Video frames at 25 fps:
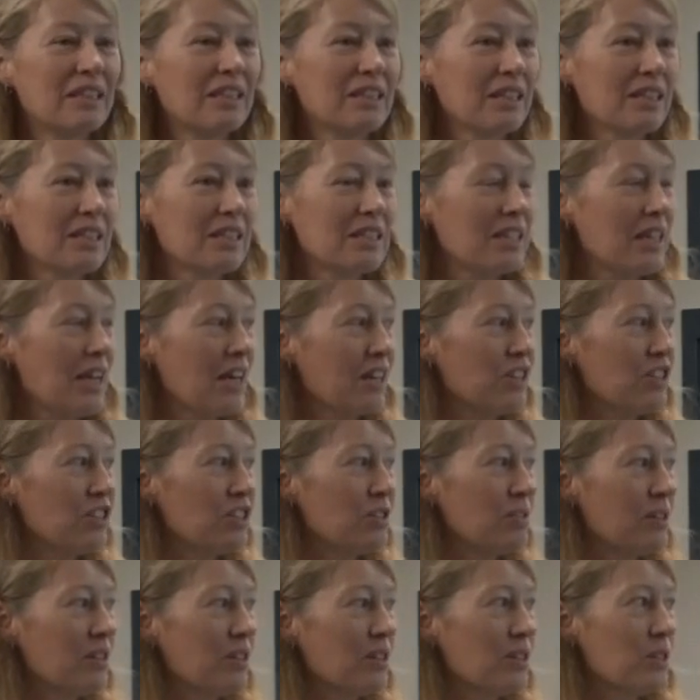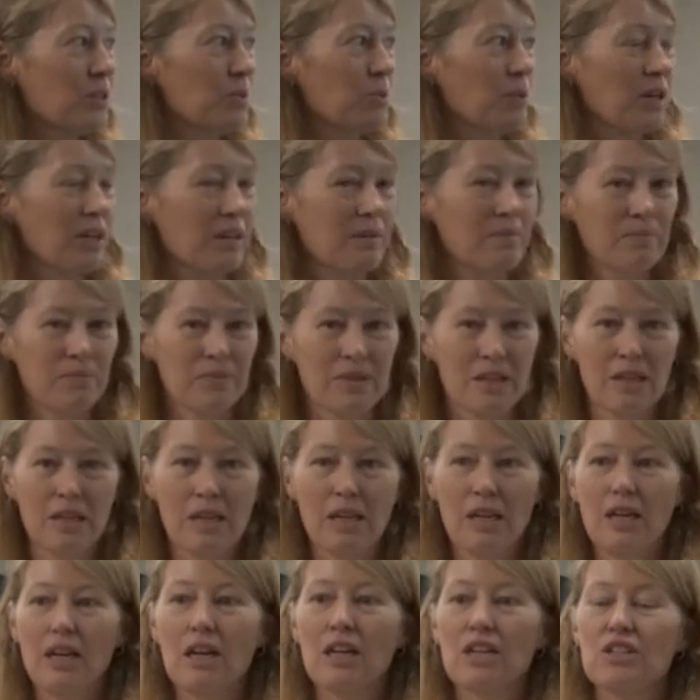Let's see how you do on this one.
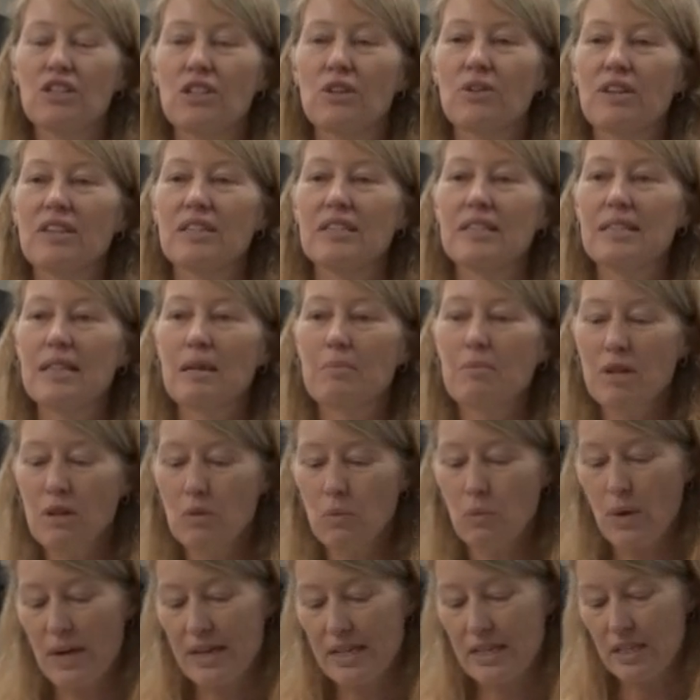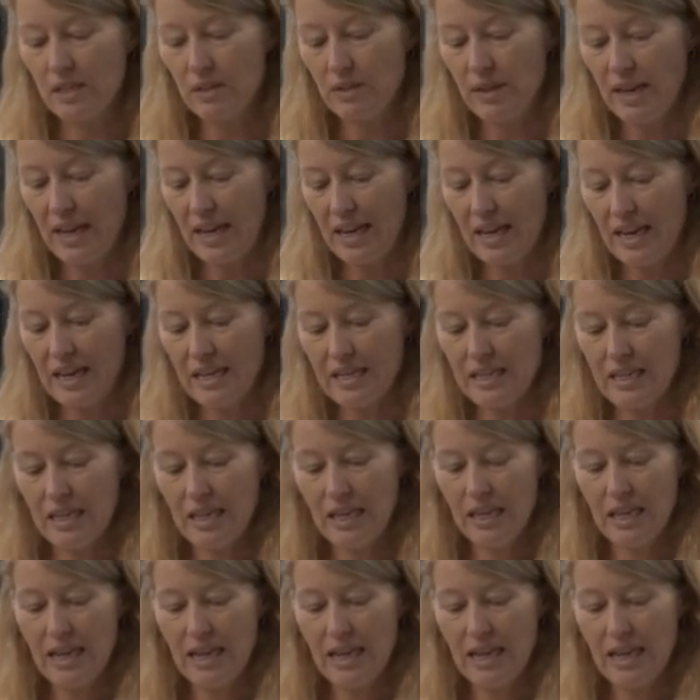So can someone raise their hand